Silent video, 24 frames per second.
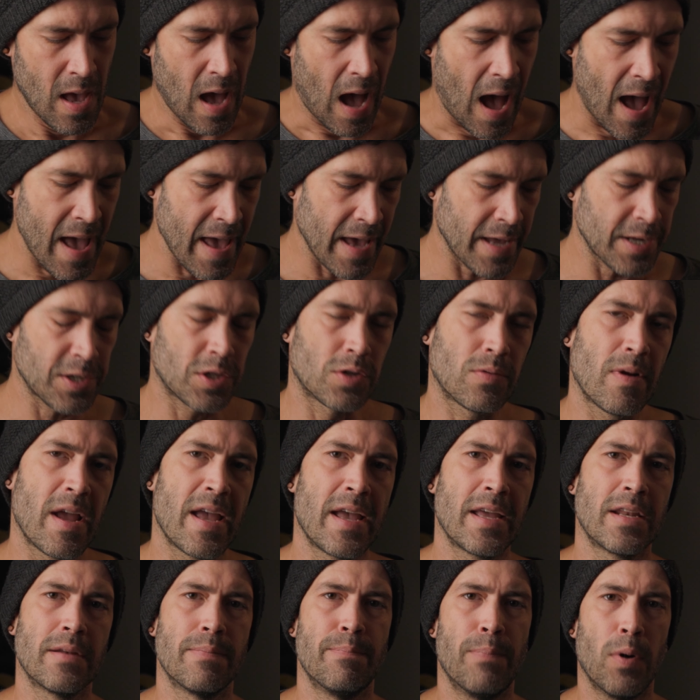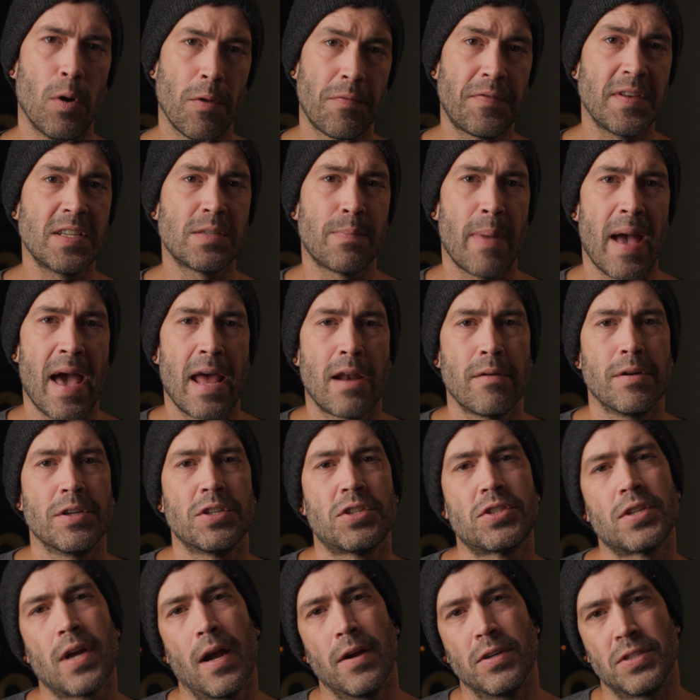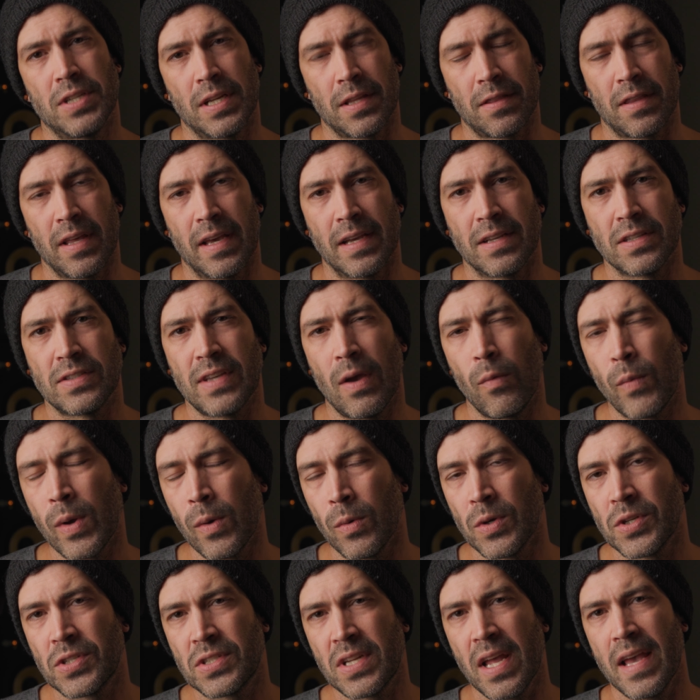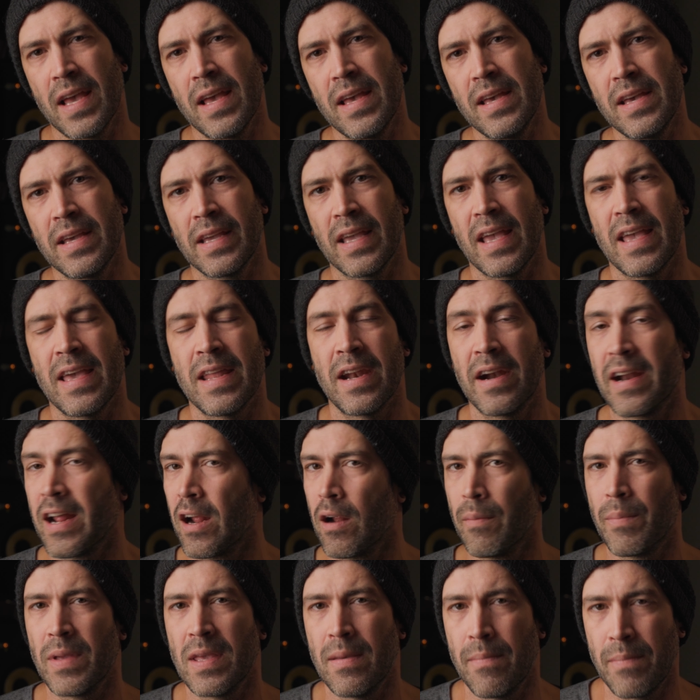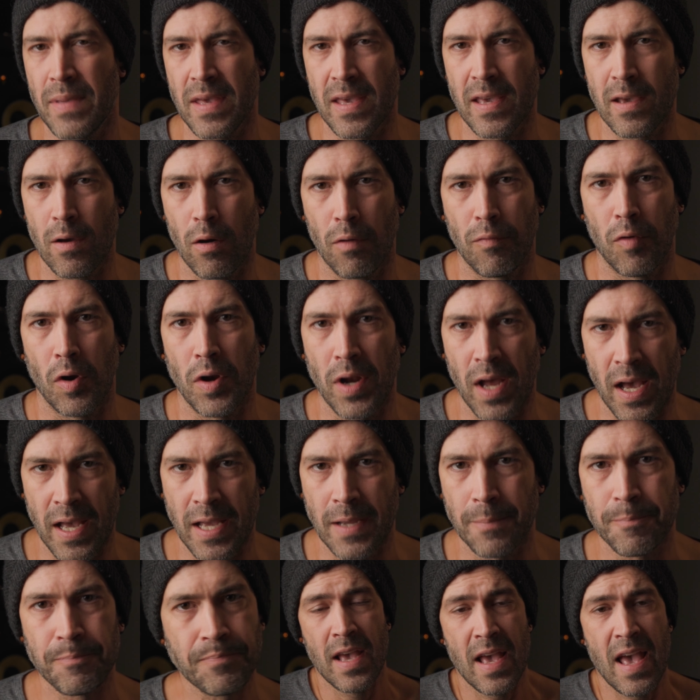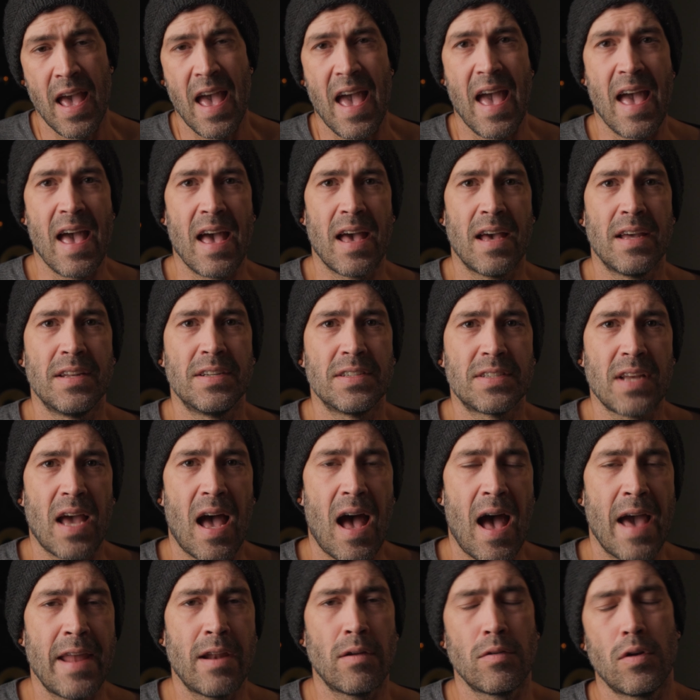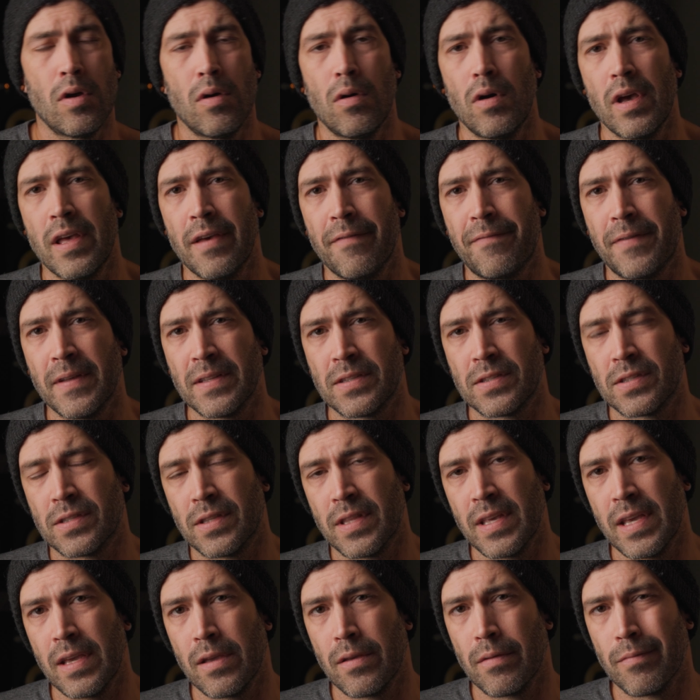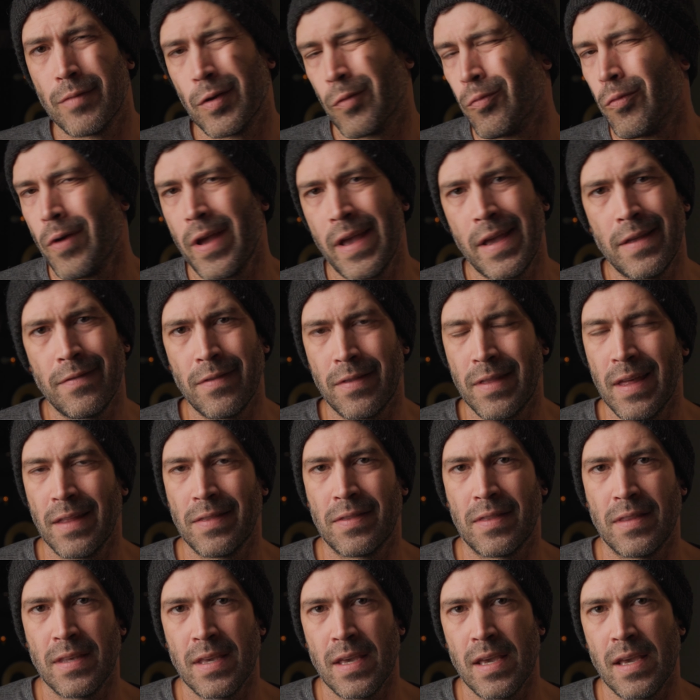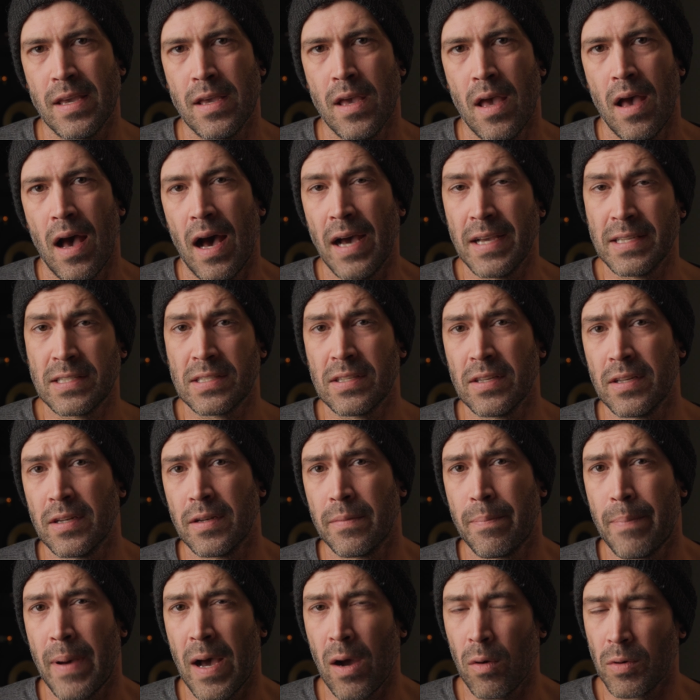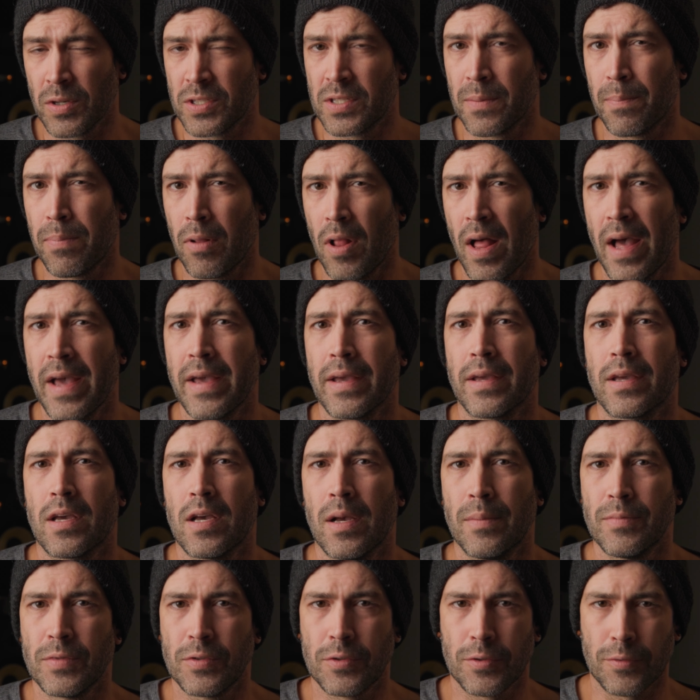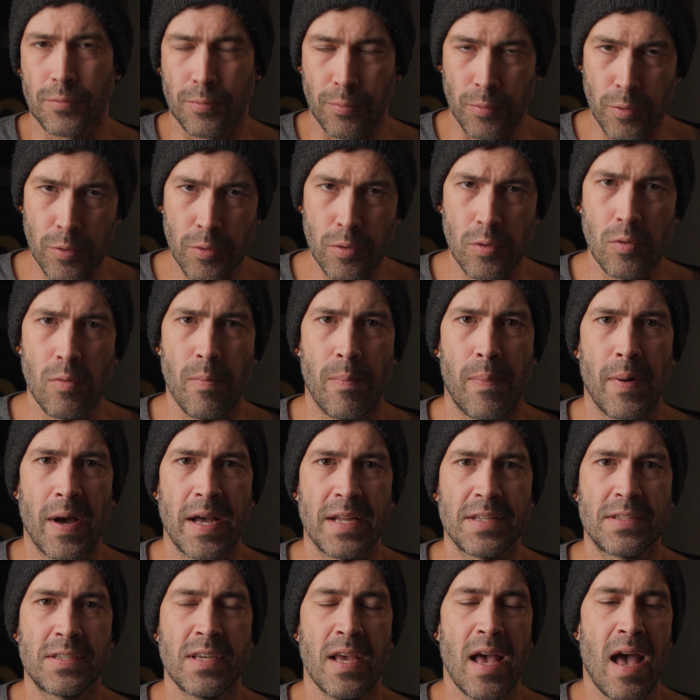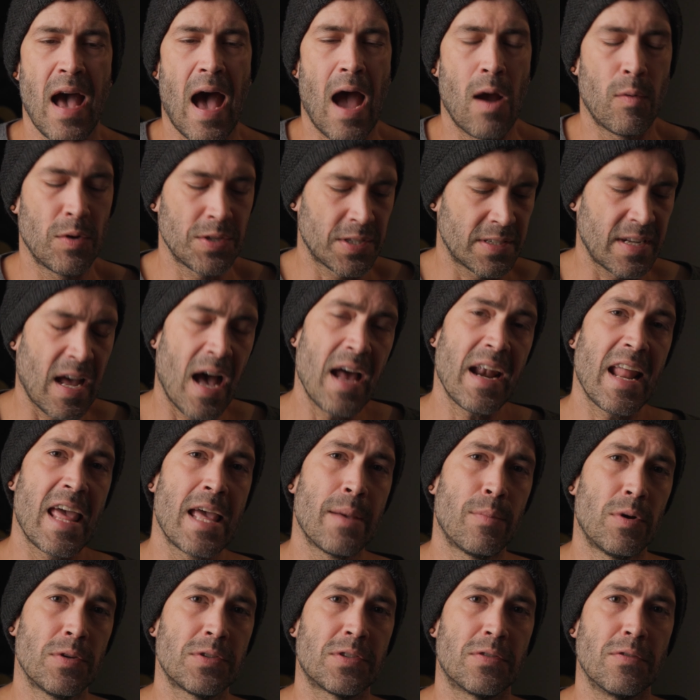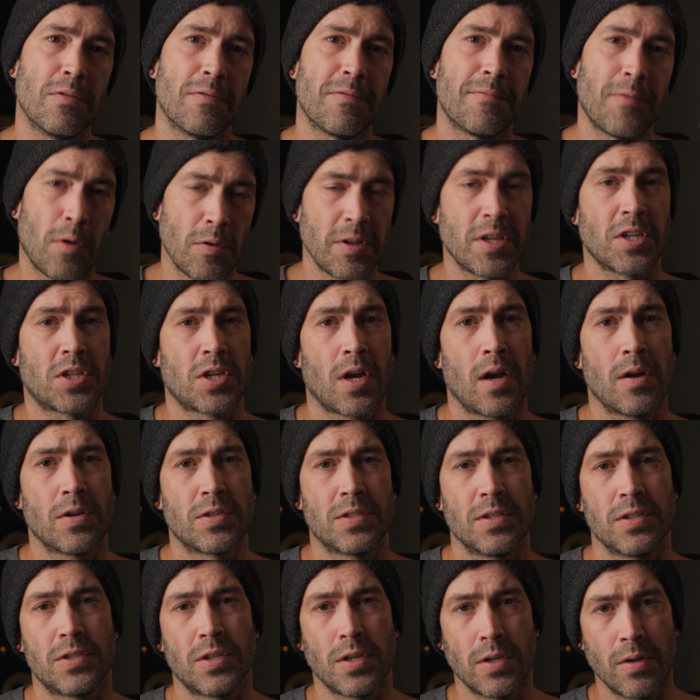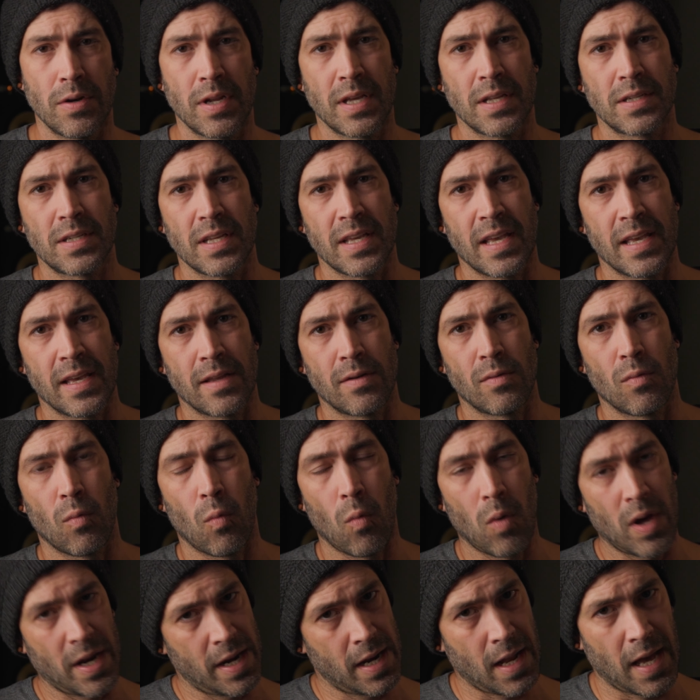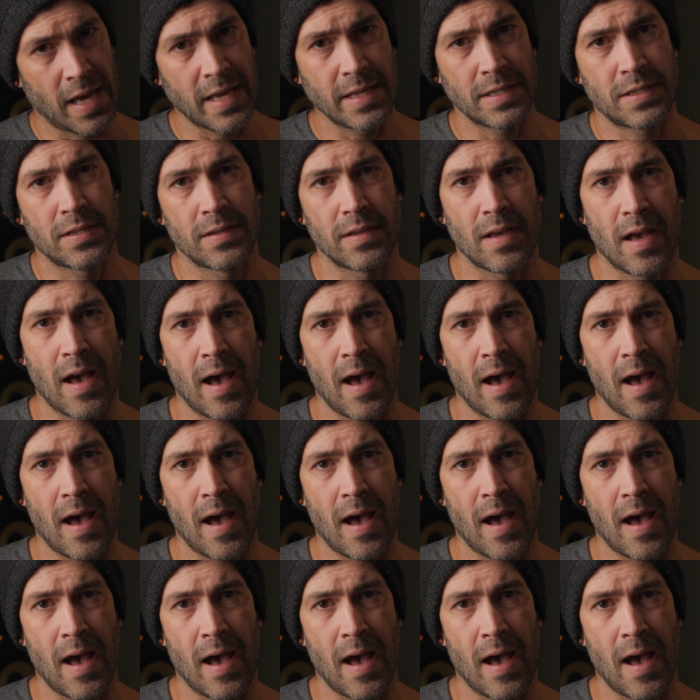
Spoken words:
I had drained both these batteries charging things, and we were staying in an Airbnb overnight. And I don't know if it's the rate that the Iceland power supply comes through, but I was not able to fully charge this unit in one night.